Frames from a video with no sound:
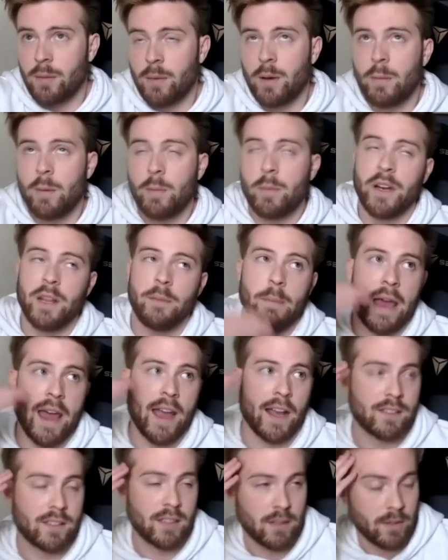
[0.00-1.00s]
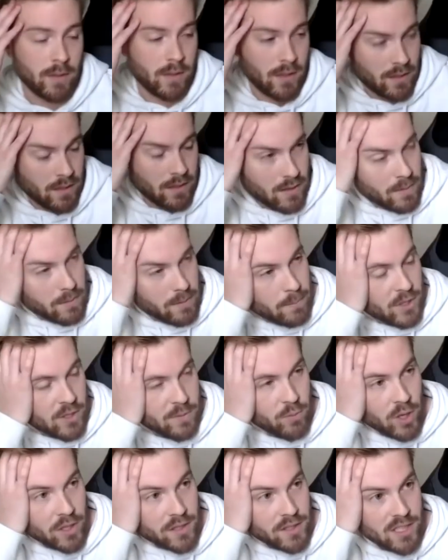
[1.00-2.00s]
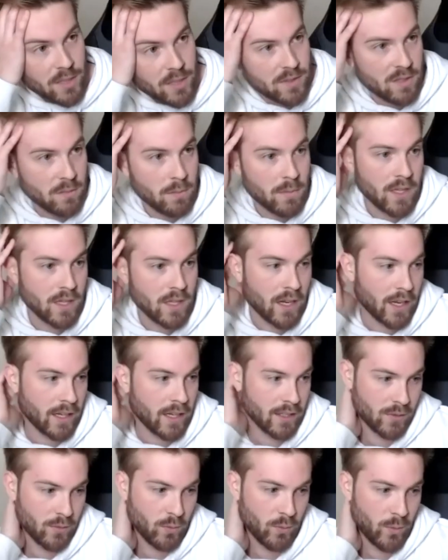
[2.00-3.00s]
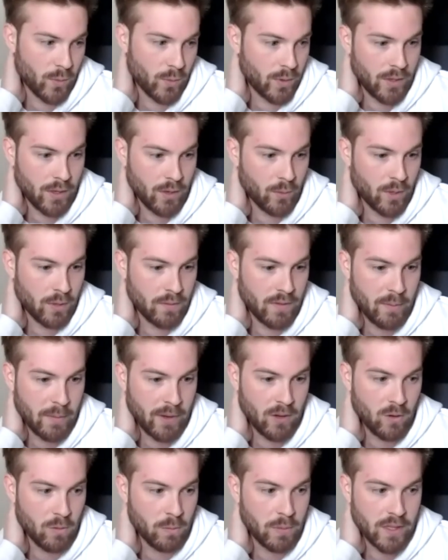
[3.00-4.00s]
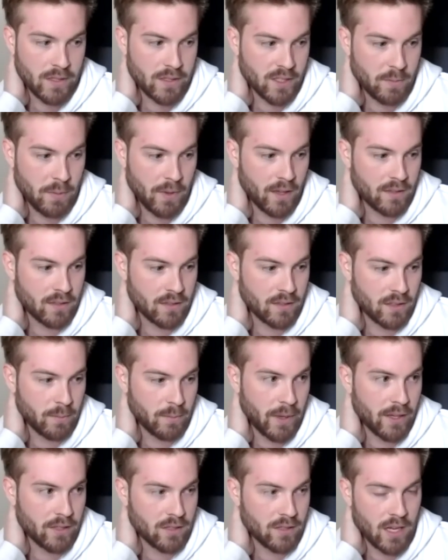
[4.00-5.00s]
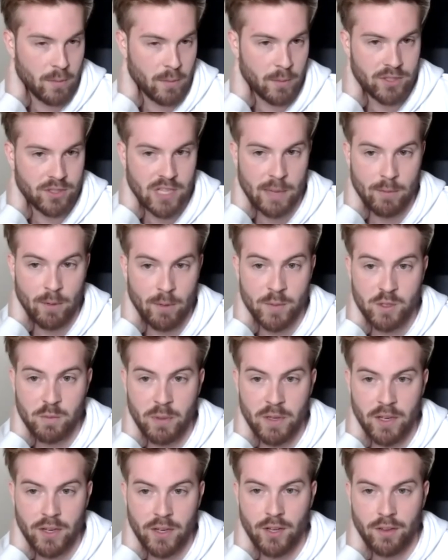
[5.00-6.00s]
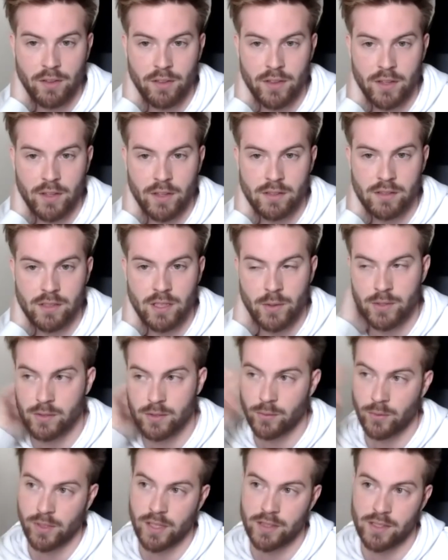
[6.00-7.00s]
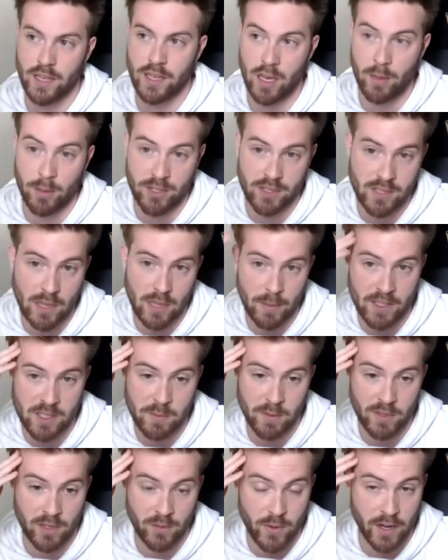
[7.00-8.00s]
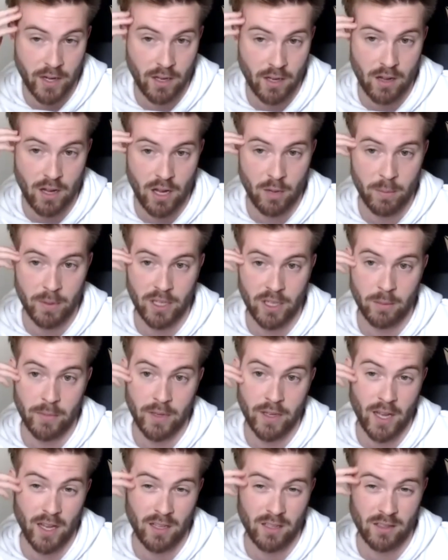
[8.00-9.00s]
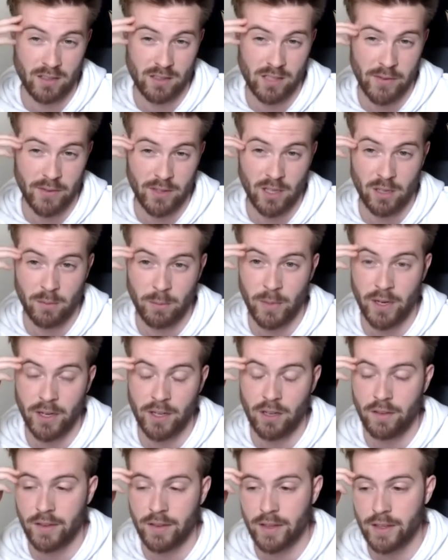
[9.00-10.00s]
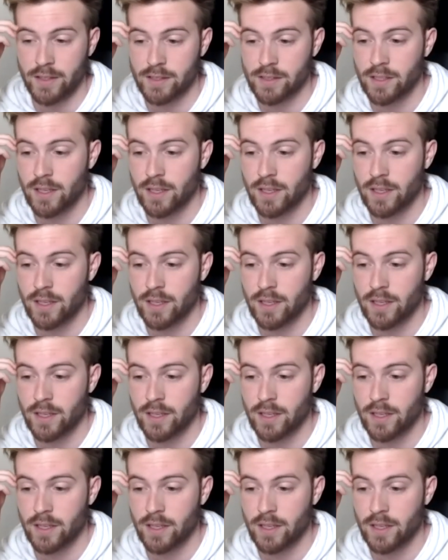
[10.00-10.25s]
My buddy Max uh, just brought this up to me, and I just you know revamped my whole business basically based on how much time I'm spending on things. And I was realizing how much time I spend on writing copy, and I'm like, I could save a lot of money on this.